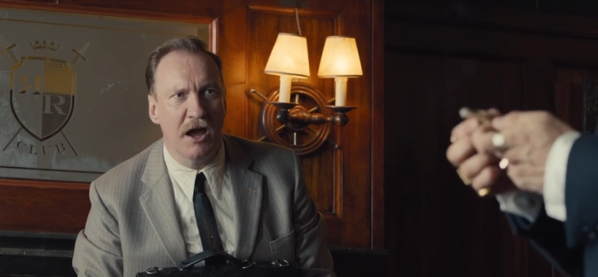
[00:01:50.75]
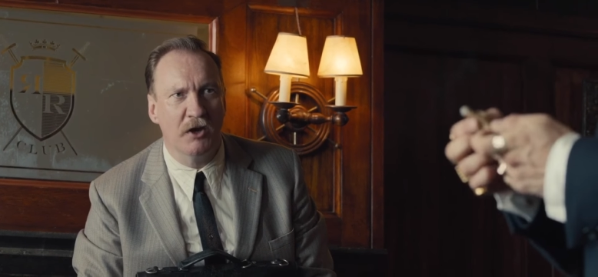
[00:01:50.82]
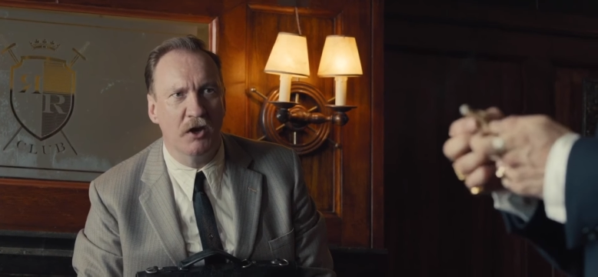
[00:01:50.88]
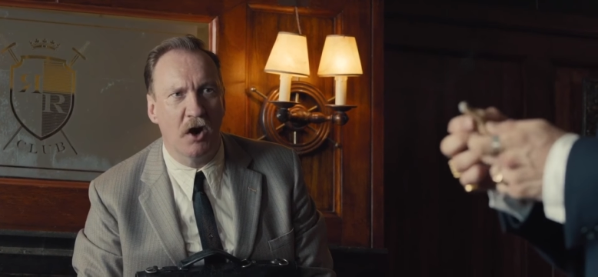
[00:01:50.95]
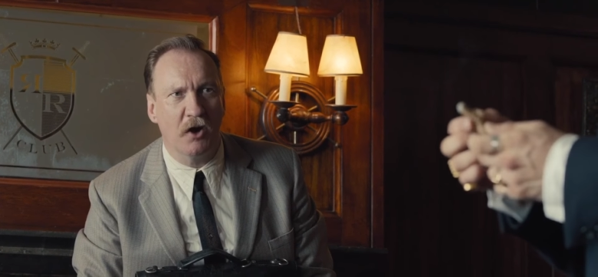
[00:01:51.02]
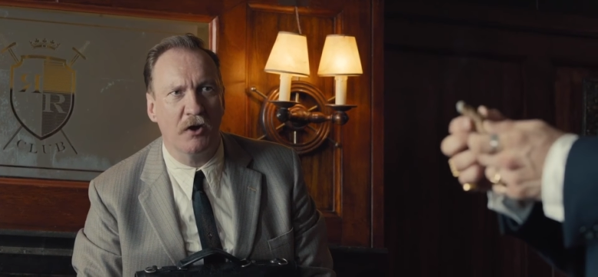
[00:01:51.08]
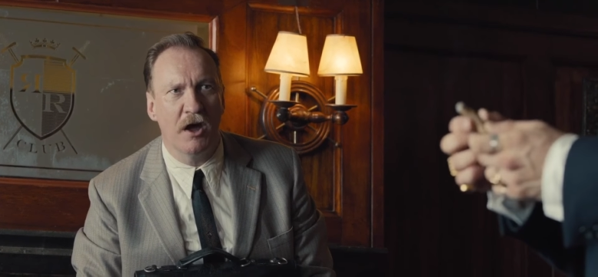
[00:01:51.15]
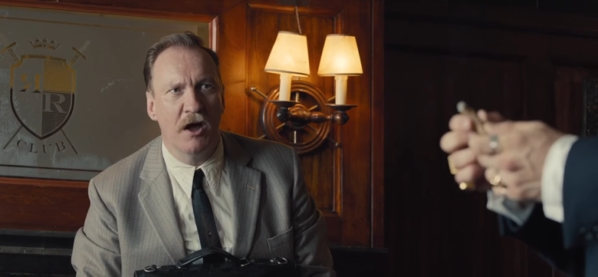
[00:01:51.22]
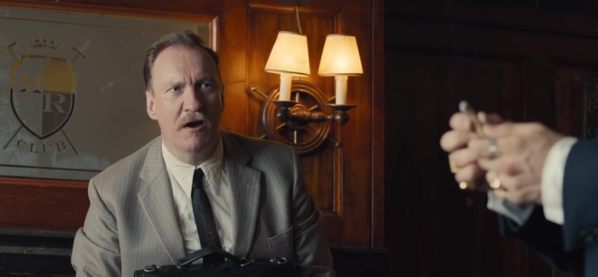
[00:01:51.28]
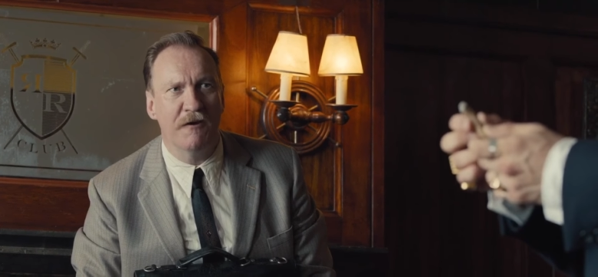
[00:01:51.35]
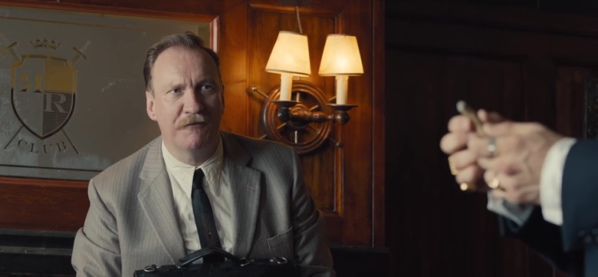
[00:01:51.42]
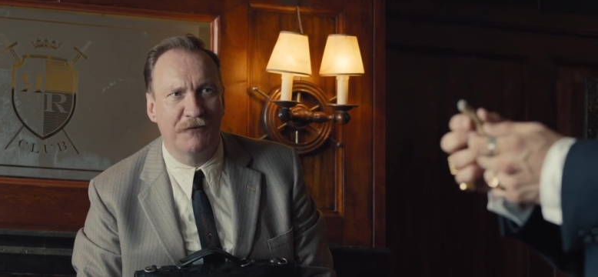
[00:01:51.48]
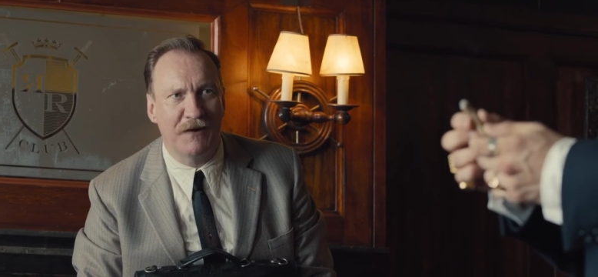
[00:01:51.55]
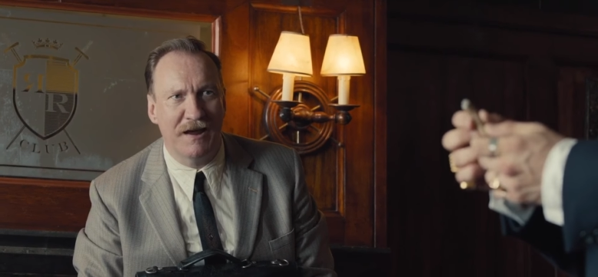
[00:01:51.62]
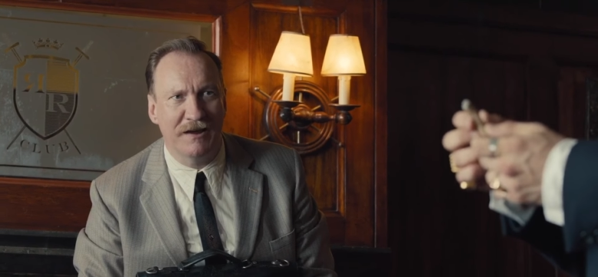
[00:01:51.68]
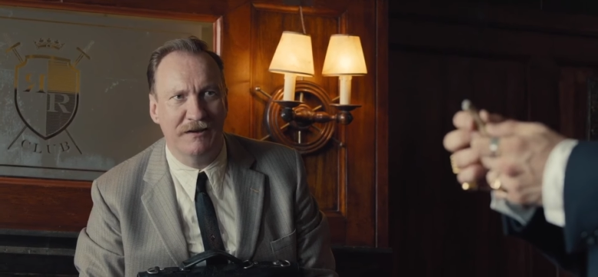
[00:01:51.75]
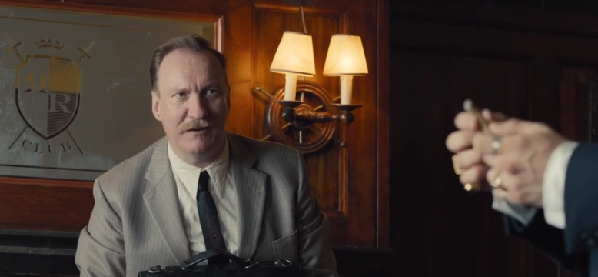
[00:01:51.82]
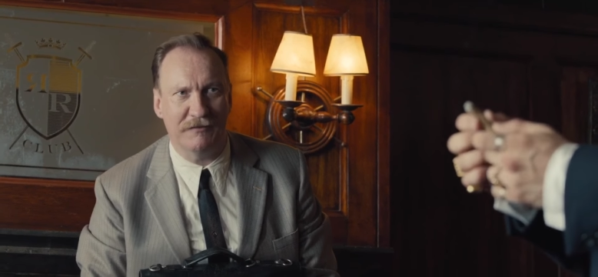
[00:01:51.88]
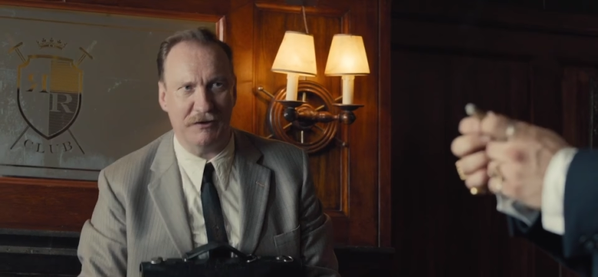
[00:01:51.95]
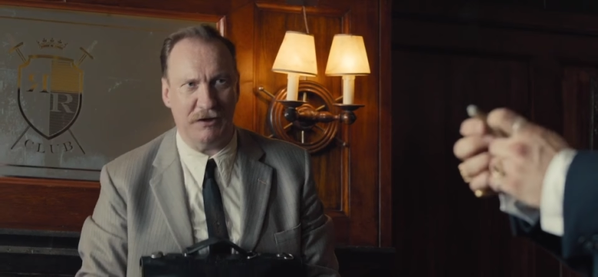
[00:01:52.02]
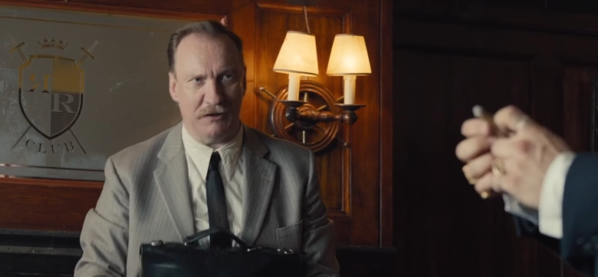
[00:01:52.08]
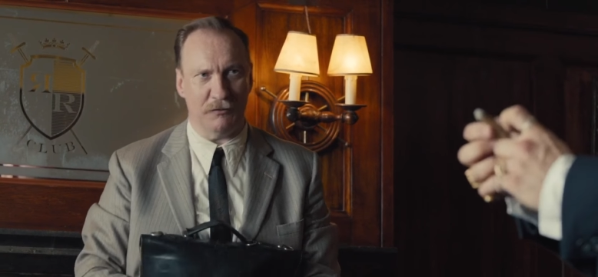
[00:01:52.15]
not afraid
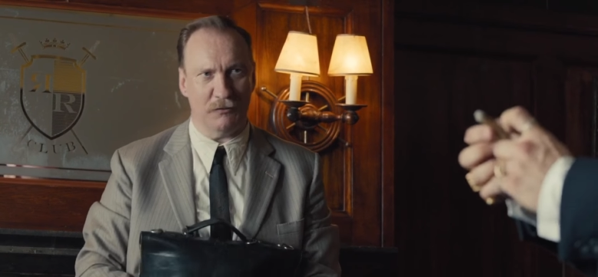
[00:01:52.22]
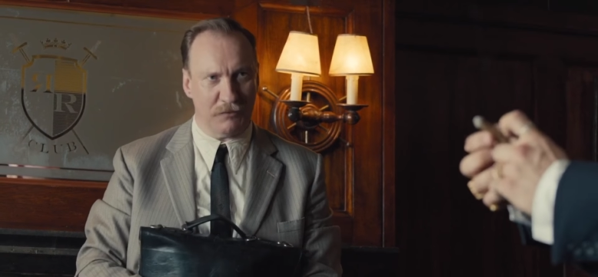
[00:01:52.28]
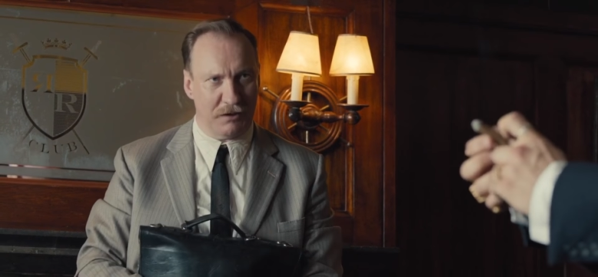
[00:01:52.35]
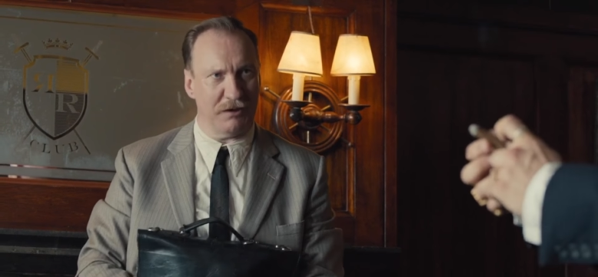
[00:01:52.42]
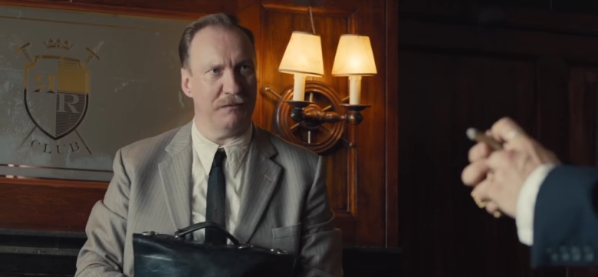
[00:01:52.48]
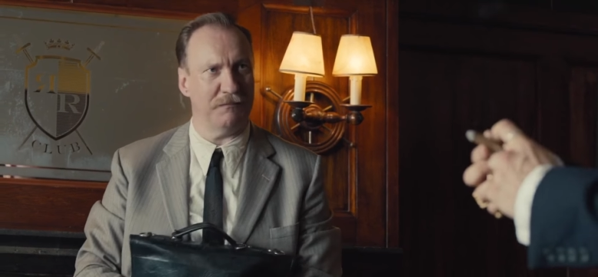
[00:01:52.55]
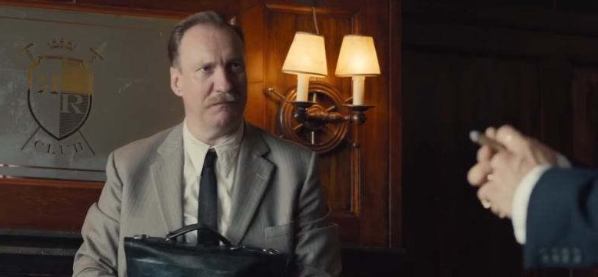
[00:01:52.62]
of you, right?